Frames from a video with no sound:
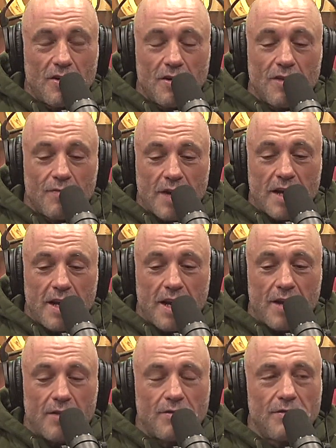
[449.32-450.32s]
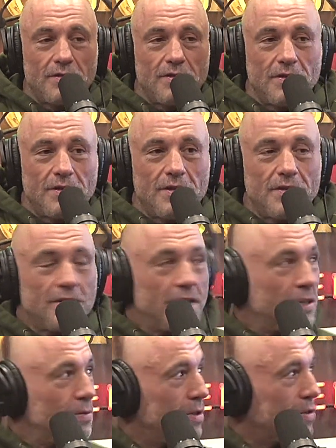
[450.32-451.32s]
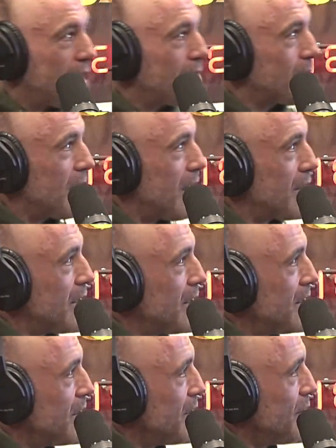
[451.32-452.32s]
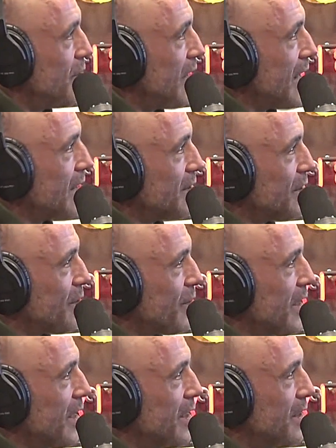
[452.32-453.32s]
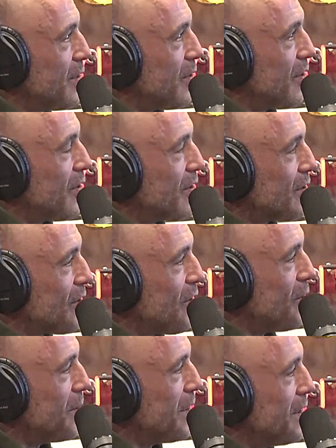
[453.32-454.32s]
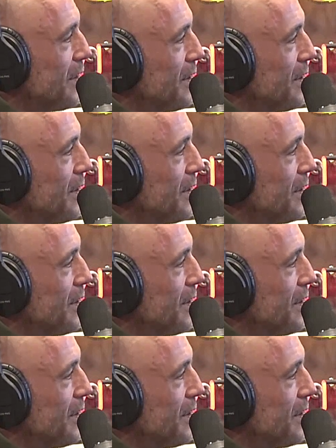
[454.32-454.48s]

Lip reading: No, right now. That's what he drives around in. 2003 Toyota Tacoma.